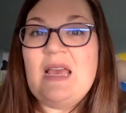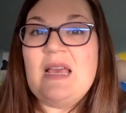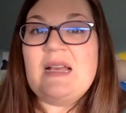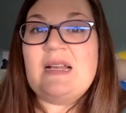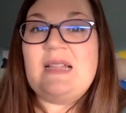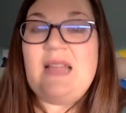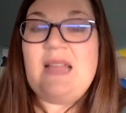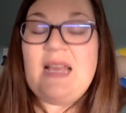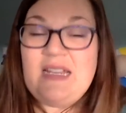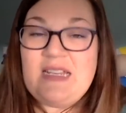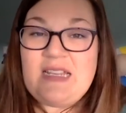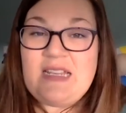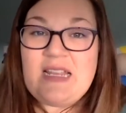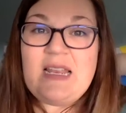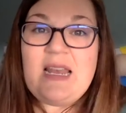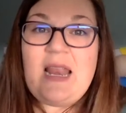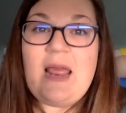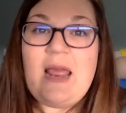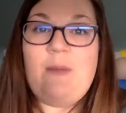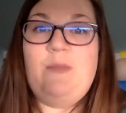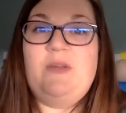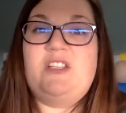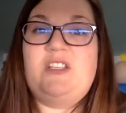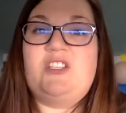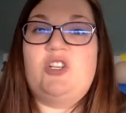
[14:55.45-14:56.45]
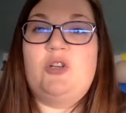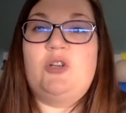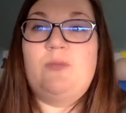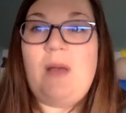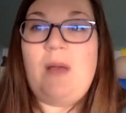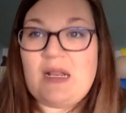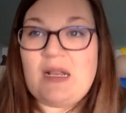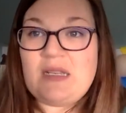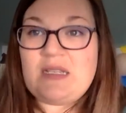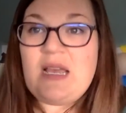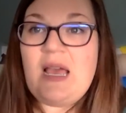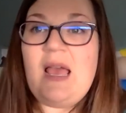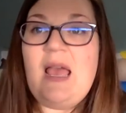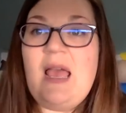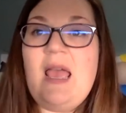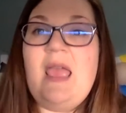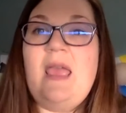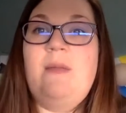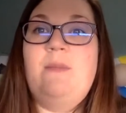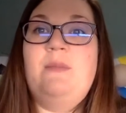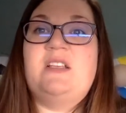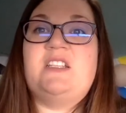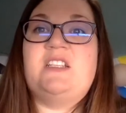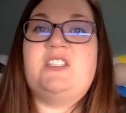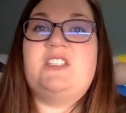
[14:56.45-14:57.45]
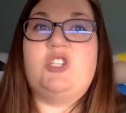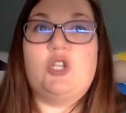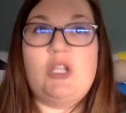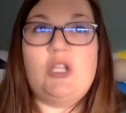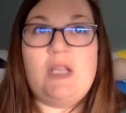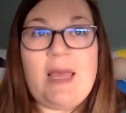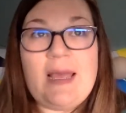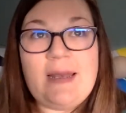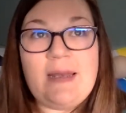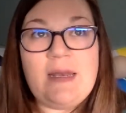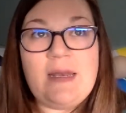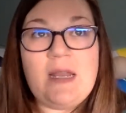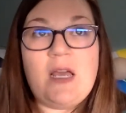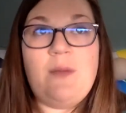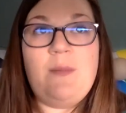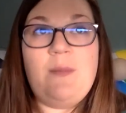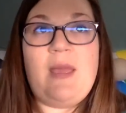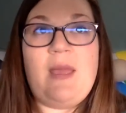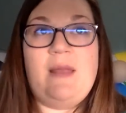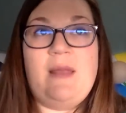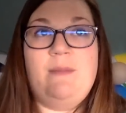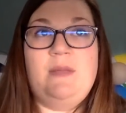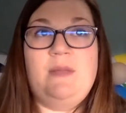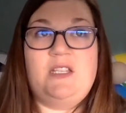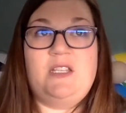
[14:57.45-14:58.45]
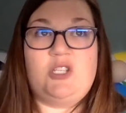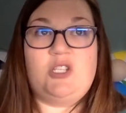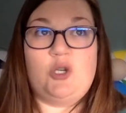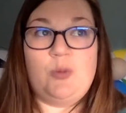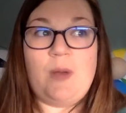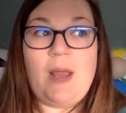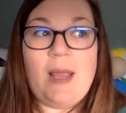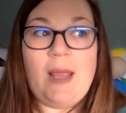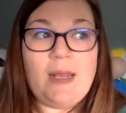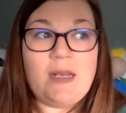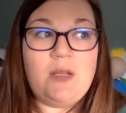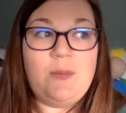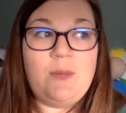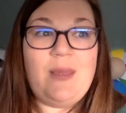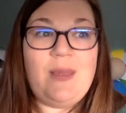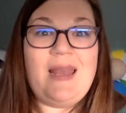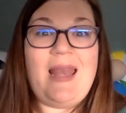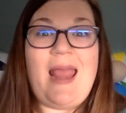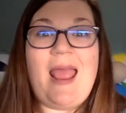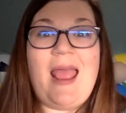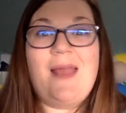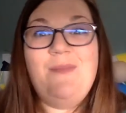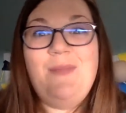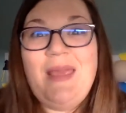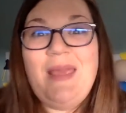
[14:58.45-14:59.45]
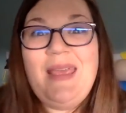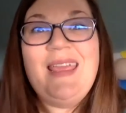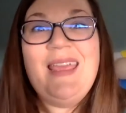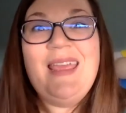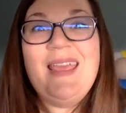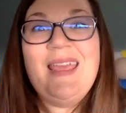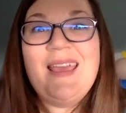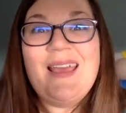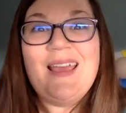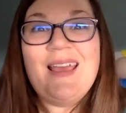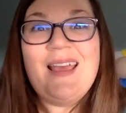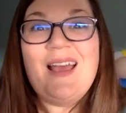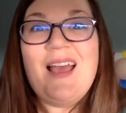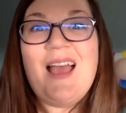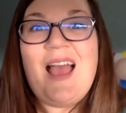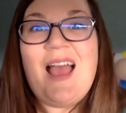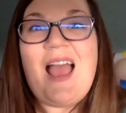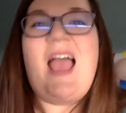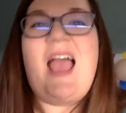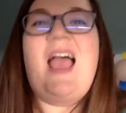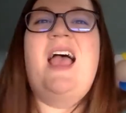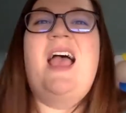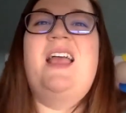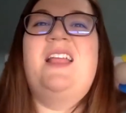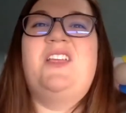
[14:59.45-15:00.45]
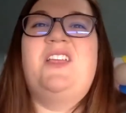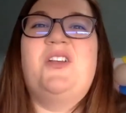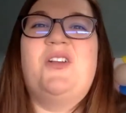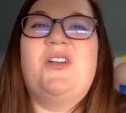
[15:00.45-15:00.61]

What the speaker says: Clayton and Mr. Mata and Mr. Lednum and Mr. Randleman and me at your